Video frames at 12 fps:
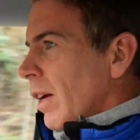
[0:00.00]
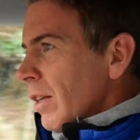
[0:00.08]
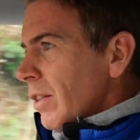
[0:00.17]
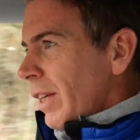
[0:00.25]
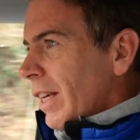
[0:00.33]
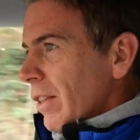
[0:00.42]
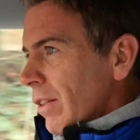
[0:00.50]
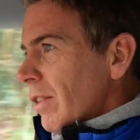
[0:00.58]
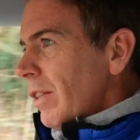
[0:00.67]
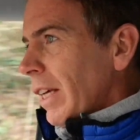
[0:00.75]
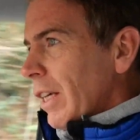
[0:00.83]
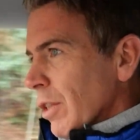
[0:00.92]
Stickers are
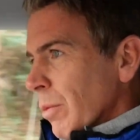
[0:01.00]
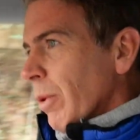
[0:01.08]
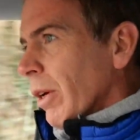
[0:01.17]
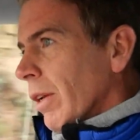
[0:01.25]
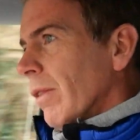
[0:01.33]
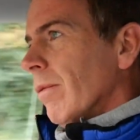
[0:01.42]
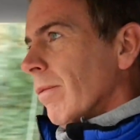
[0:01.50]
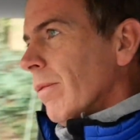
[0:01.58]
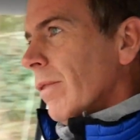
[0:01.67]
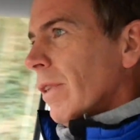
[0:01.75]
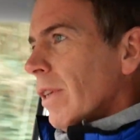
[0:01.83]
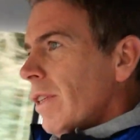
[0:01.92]
stickers, but
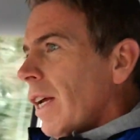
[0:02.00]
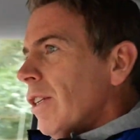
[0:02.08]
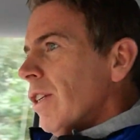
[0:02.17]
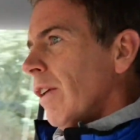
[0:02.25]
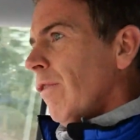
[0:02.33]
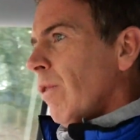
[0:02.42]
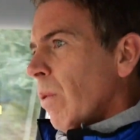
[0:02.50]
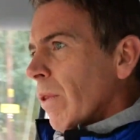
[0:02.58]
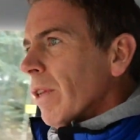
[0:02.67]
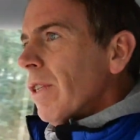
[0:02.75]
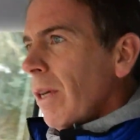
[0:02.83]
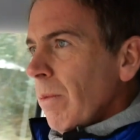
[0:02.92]
essentially if you want
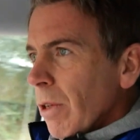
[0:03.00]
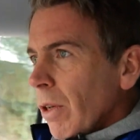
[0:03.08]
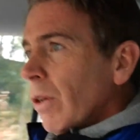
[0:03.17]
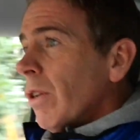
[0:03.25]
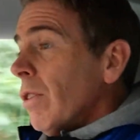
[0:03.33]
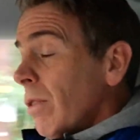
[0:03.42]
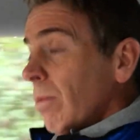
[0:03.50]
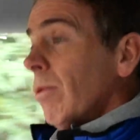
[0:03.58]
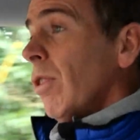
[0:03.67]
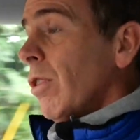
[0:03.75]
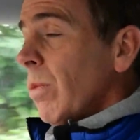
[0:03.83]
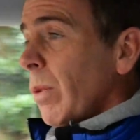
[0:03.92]
the team to look as
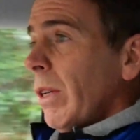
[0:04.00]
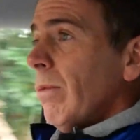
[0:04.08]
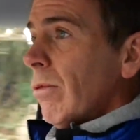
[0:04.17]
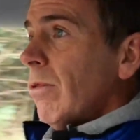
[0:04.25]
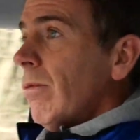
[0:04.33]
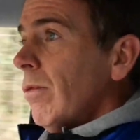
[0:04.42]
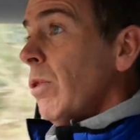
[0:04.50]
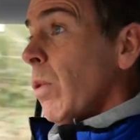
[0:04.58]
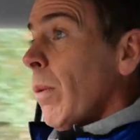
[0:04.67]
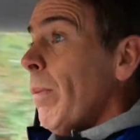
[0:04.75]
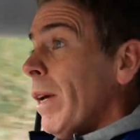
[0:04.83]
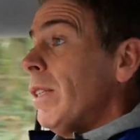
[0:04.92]
good as we do
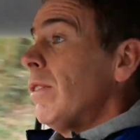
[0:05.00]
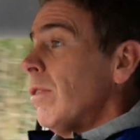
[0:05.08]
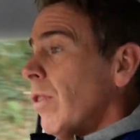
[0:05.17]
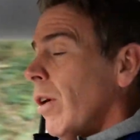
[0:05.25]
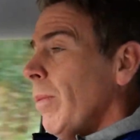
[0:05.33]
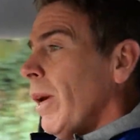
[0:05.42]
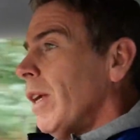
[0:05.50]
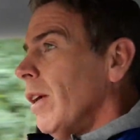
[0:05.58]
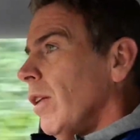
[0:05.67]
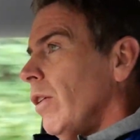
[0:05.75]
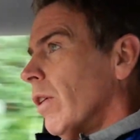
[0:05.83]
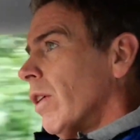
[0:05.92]
our best to try and make it
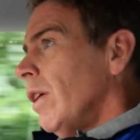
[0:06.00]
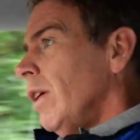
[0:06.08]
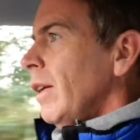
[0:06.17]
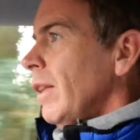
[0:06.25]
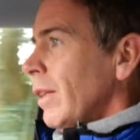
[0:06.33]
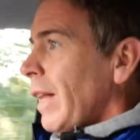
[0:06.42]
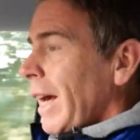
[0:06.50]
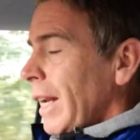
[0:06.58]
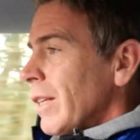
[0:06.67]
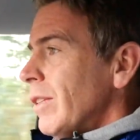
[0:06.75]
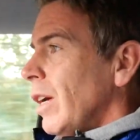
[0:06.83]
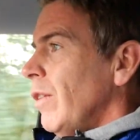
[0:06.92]
look, that in
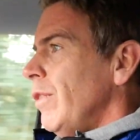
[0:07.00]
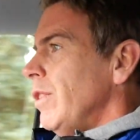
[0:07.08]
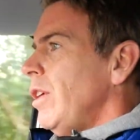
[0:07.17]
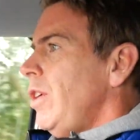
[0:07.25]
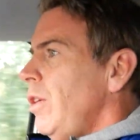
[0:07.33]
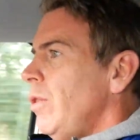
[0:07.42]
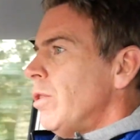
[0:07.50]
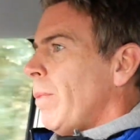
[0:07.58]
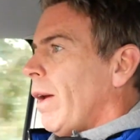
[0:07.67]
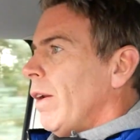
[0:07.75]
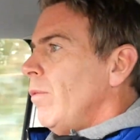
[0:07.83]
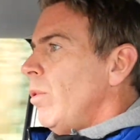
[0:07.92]
itself is a huge
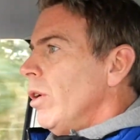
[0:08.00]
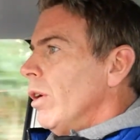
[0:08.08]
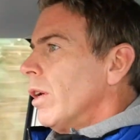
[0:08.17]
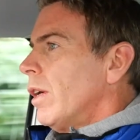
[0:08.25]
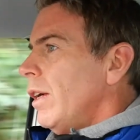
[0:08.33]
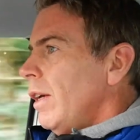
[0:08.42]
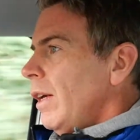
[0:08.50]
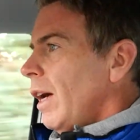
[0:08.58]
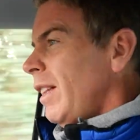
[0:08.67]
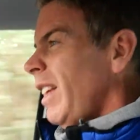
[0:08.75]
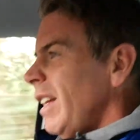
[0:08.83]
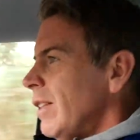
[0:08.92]
amount of work,
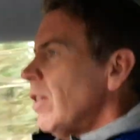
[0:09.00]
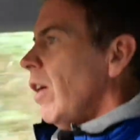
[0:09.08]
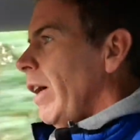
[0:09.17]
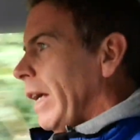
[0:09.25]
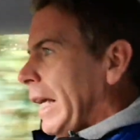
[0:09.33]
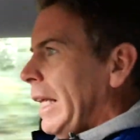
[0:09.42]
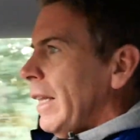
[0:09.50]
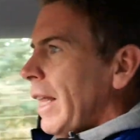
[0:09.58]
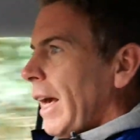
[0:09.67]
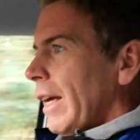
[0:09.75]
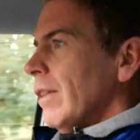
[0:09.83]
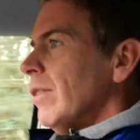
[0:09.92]
and then tying in
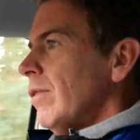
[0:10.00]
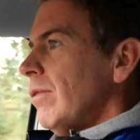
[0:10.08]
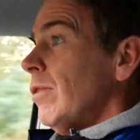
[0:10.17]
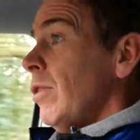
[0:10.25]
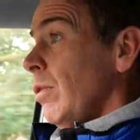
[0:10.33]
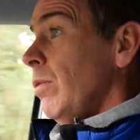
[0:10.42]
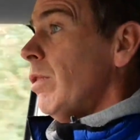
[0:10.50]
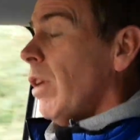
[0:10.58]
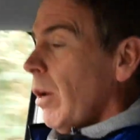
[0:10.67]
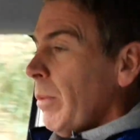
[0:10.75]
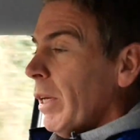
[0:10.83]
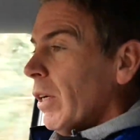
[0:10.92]
that to
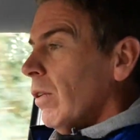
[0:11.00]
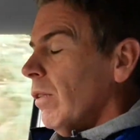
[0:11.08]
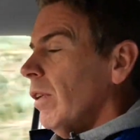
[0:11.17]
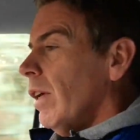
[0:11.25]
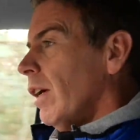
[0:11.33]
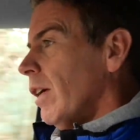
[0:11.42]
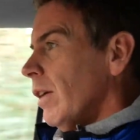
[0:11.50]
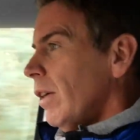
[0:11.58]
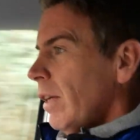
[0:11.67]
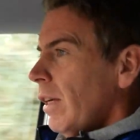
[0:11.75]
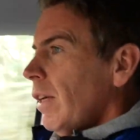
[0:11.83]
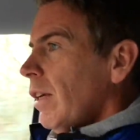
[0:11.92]
timing on
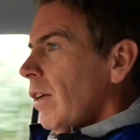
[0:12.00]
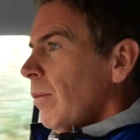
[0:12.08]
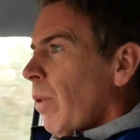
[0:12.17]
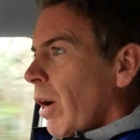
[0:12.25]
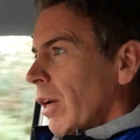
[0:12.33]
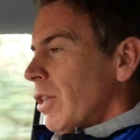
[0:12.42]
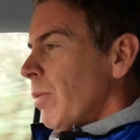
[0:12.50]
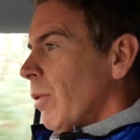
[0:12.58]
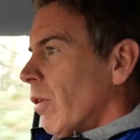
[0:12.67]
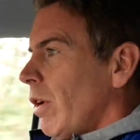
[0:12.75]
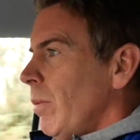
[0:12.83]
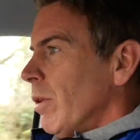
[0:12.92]
partnership
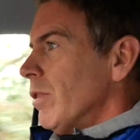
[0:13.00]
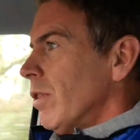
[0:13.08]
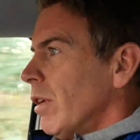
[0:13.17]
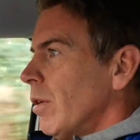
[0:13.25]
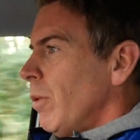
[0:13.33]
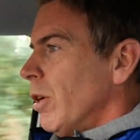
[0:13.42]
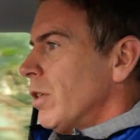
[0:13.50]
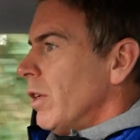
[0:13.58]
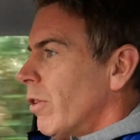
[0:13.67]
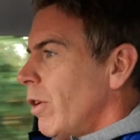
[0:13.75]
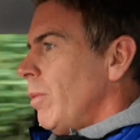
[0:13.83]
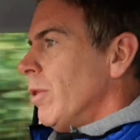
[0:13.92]
agreements and commercial
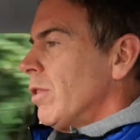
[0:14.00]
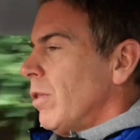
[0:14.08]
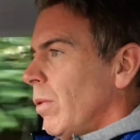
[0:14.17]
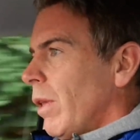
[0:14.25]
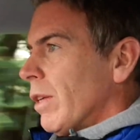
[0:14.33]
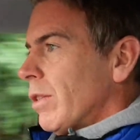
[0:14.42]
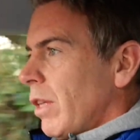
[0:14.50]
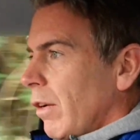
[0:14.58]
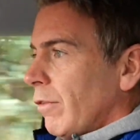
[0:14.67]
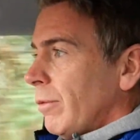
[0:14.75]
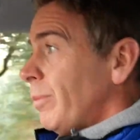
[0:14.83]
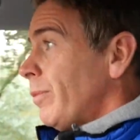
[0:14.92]
agreements and all that
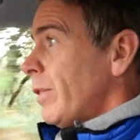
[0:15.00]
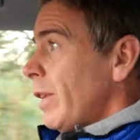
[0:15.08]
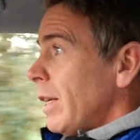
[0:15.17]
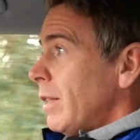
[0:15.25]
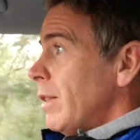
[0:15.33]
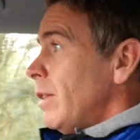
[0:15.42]
stuff takes its